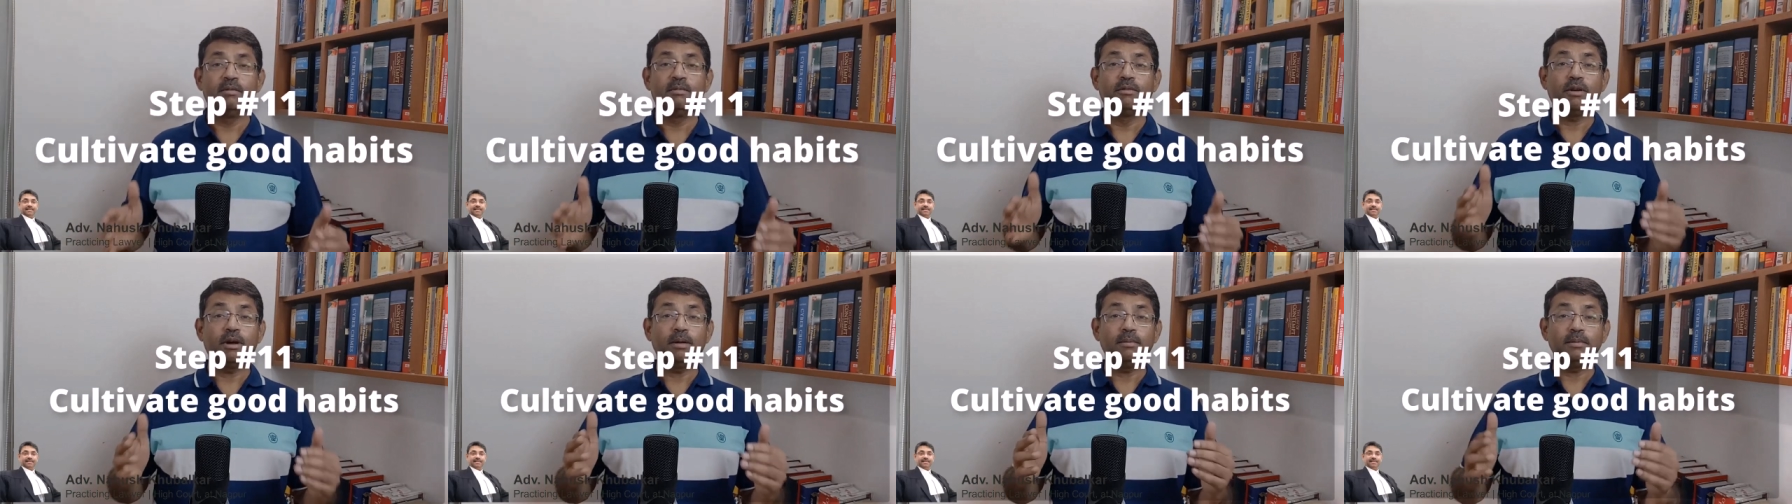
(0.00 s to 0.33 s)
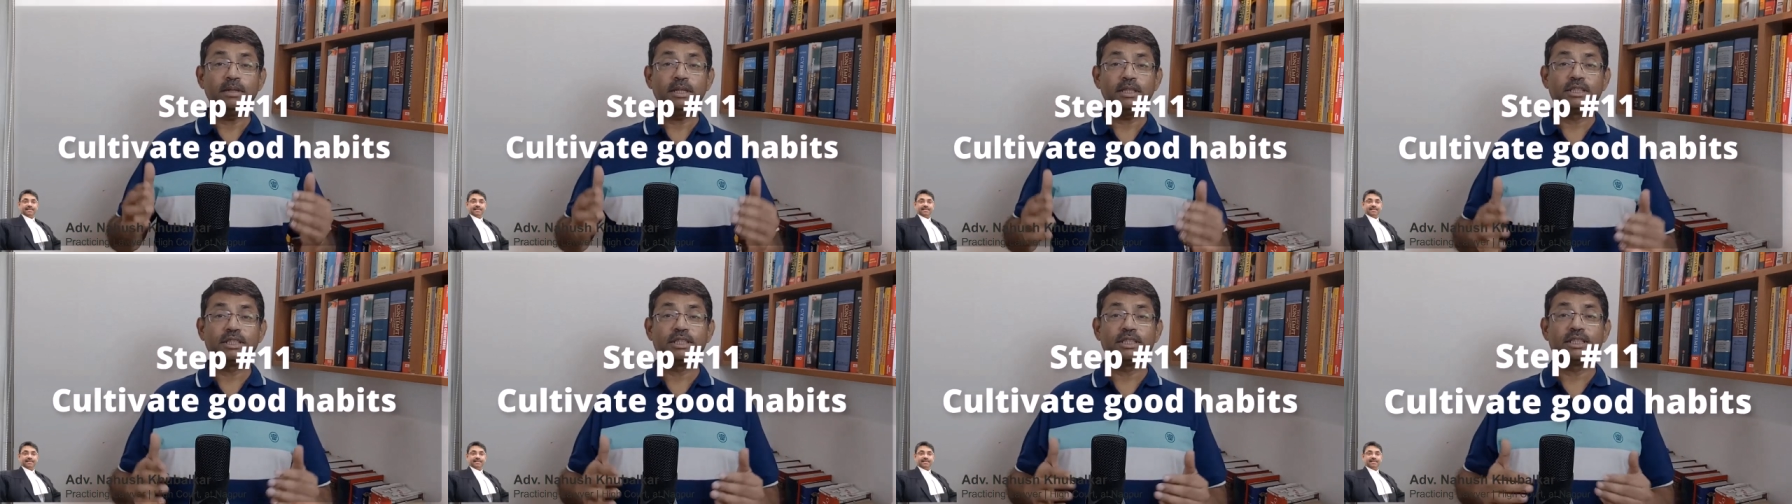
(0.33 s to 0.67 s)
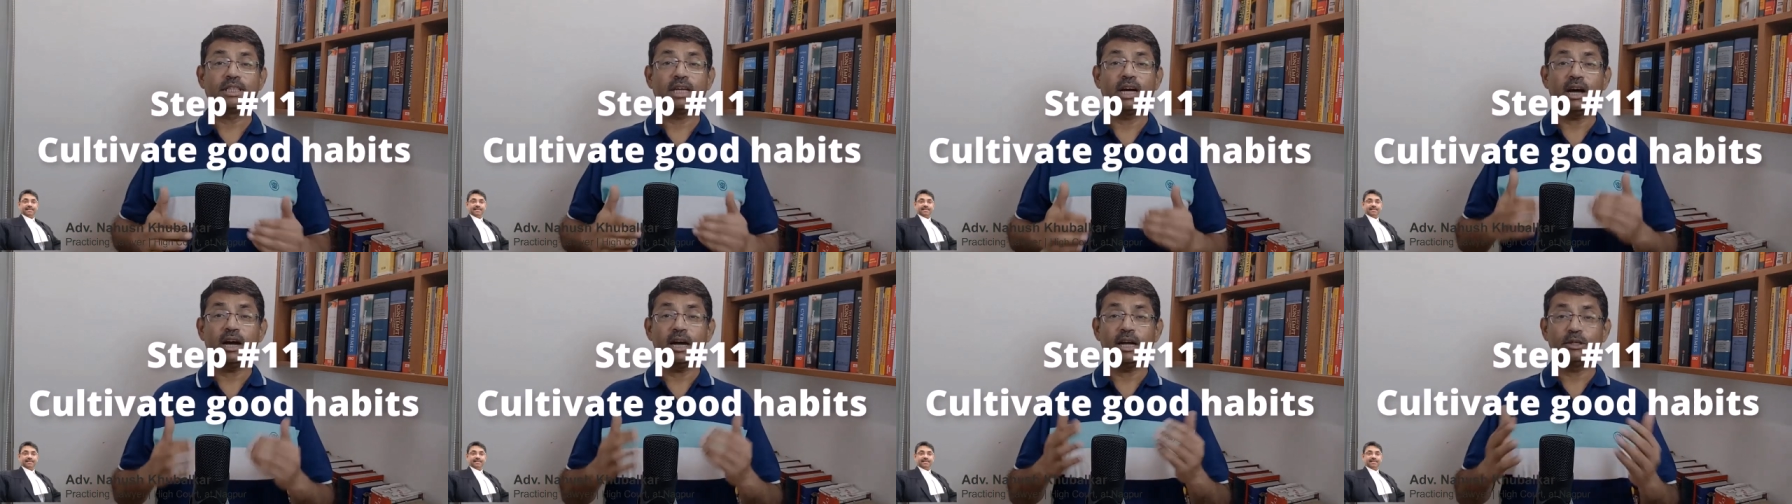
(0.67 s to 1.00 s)
From the
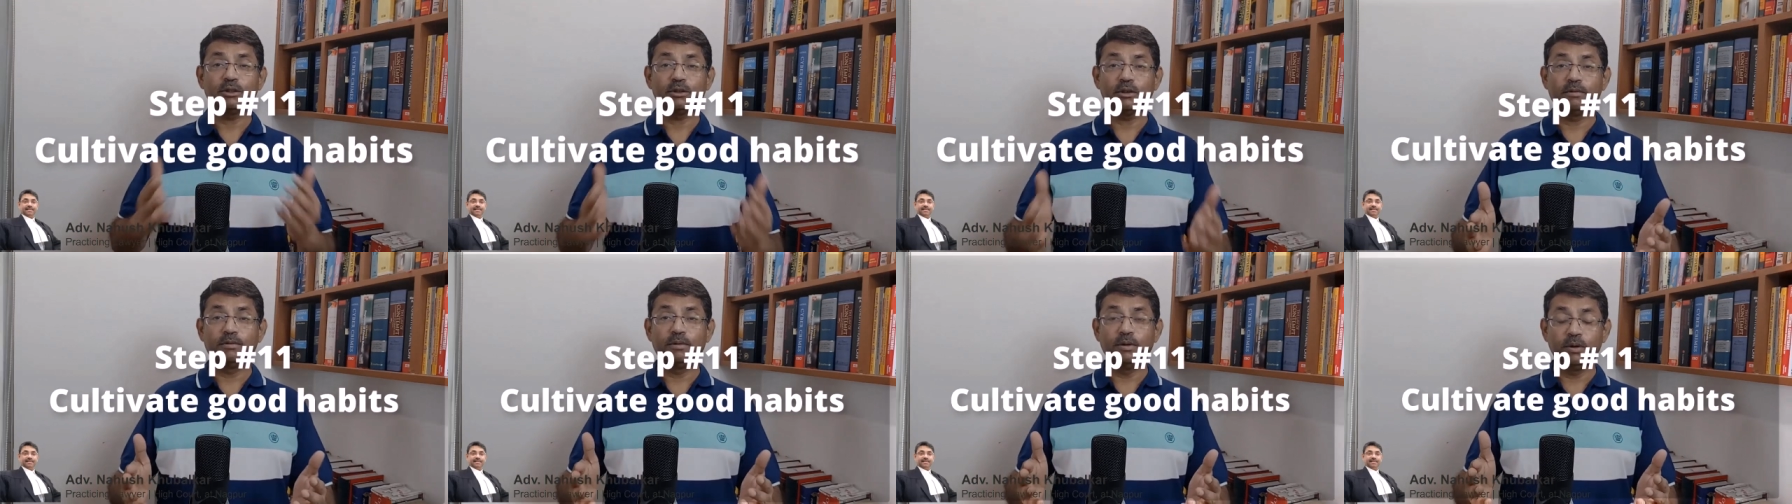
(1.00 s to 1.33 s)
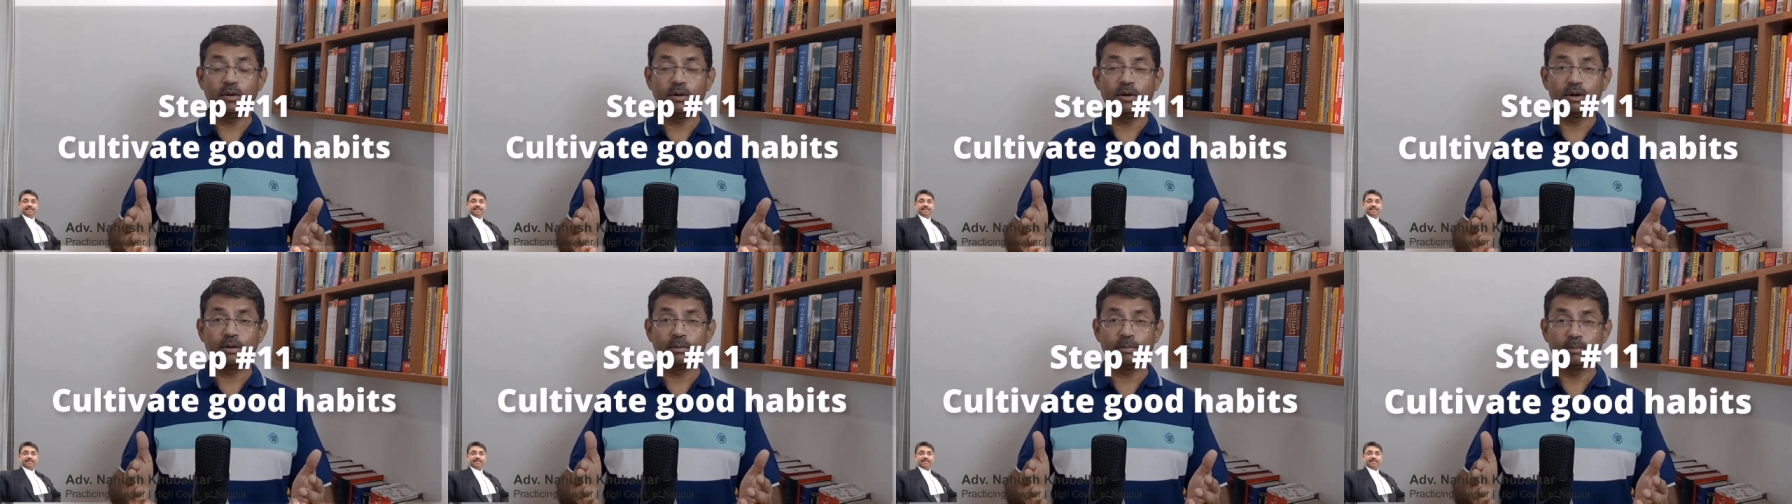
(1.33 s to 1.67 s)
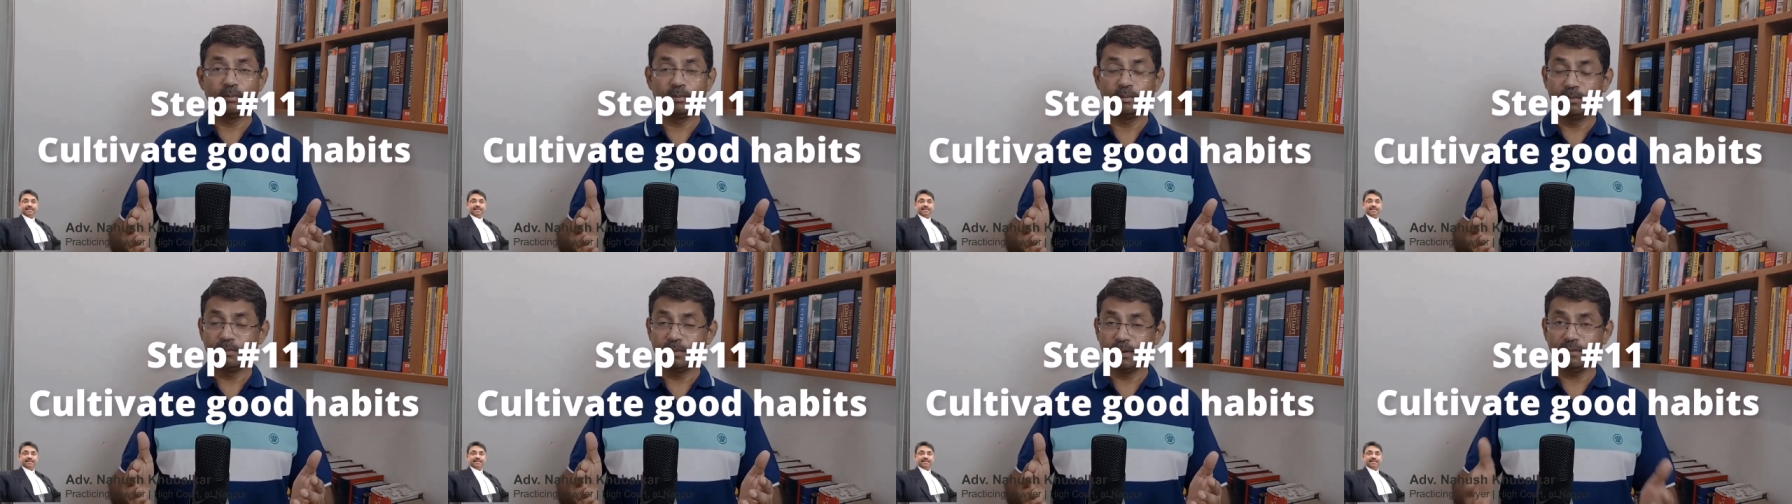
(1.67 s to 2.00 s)
start of your
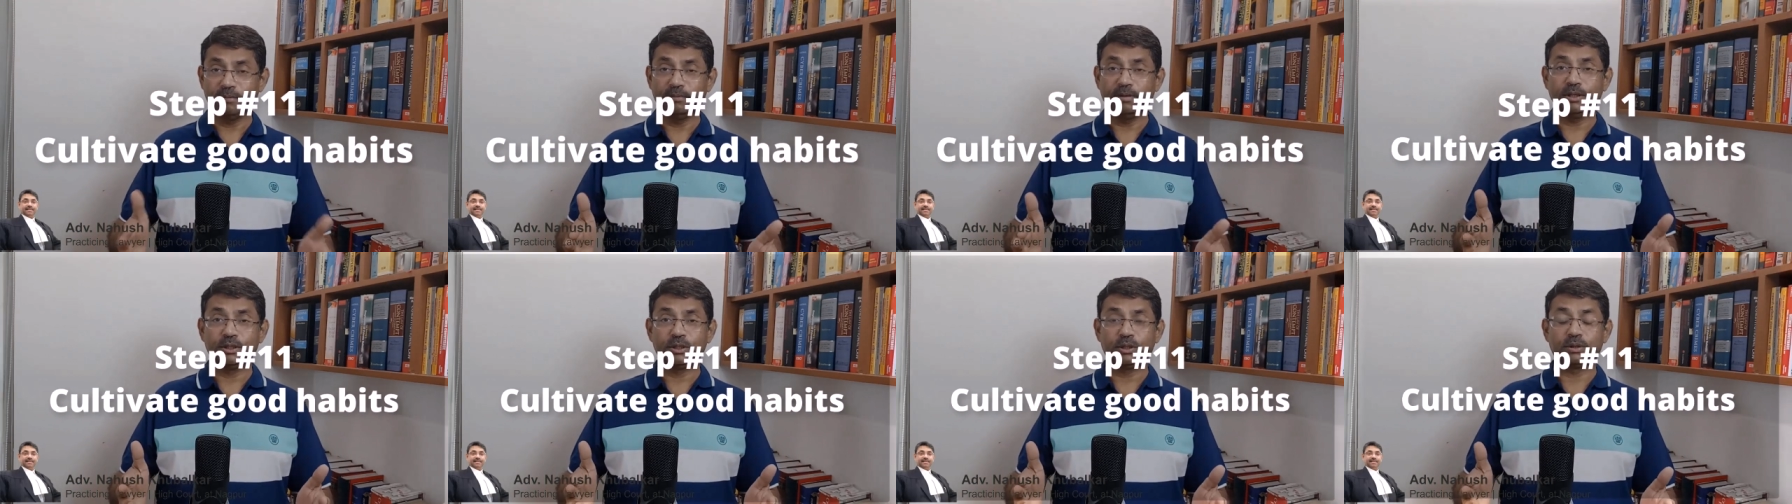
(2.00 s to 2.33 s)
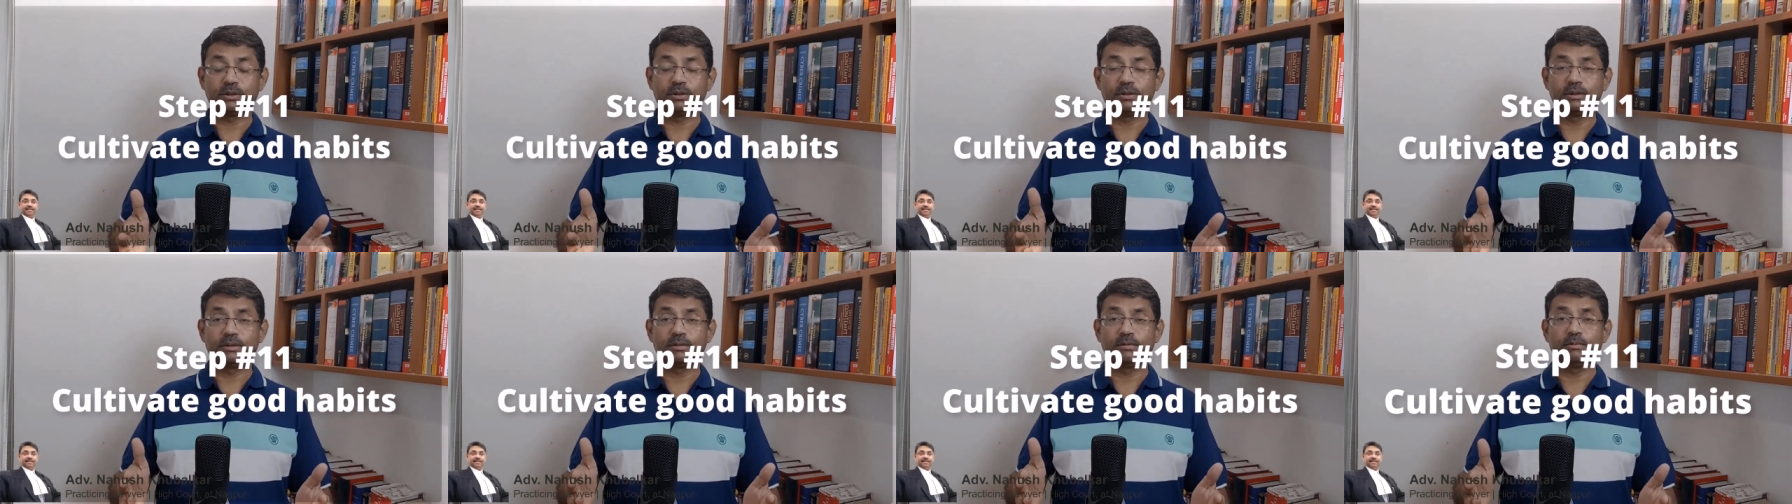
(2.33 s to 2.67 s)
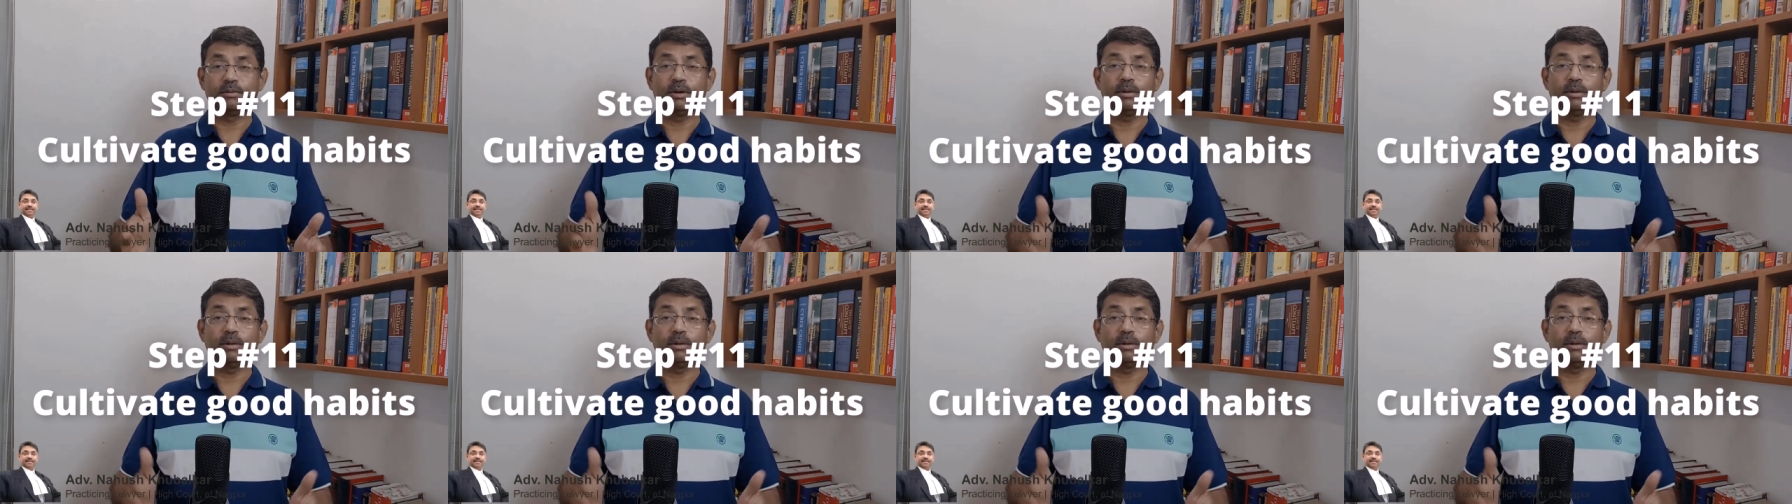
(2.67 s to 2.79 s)
profession,